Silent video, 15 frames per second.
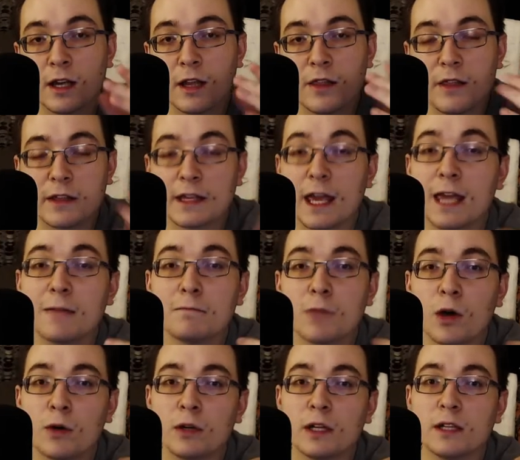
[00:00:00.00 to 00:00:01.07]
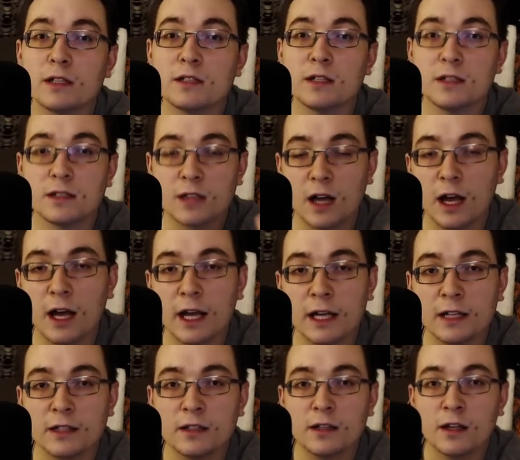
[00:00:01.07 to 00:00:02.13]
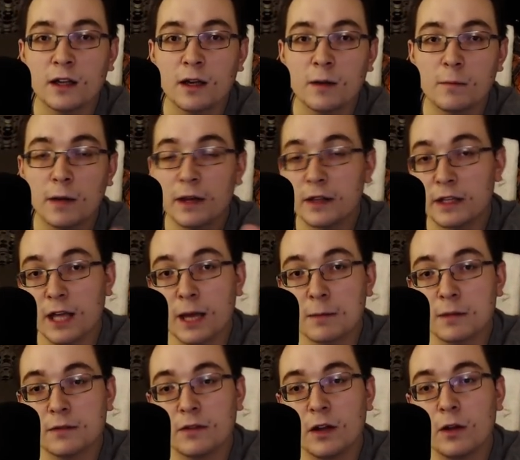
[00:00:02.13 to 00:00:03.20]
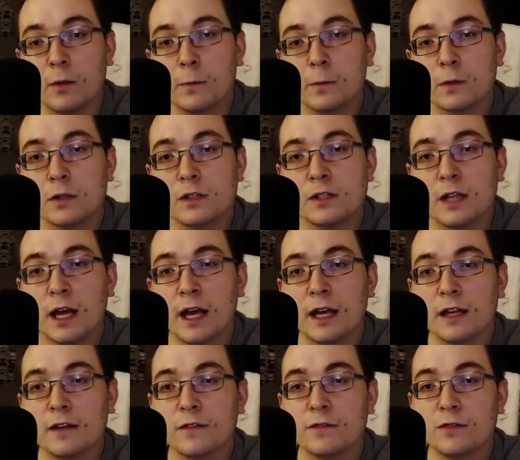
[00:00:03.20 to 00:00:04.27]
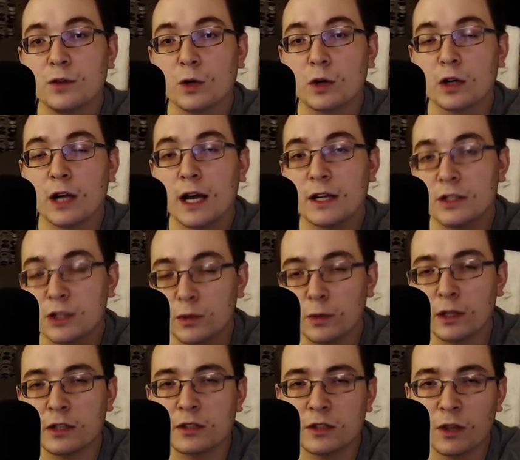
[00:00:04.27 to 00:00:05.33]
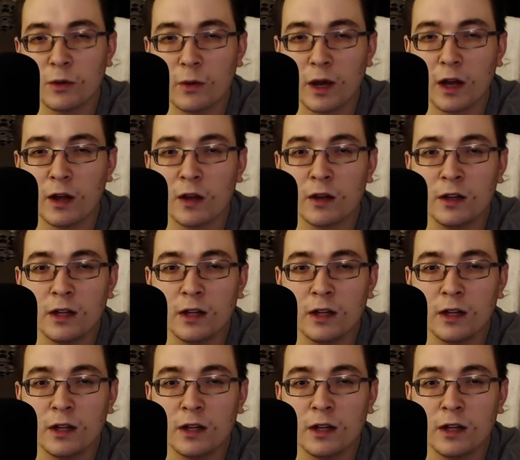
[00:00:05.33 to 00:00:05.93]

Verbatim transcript: the game mode is designed by the game developers that if you're not doing so well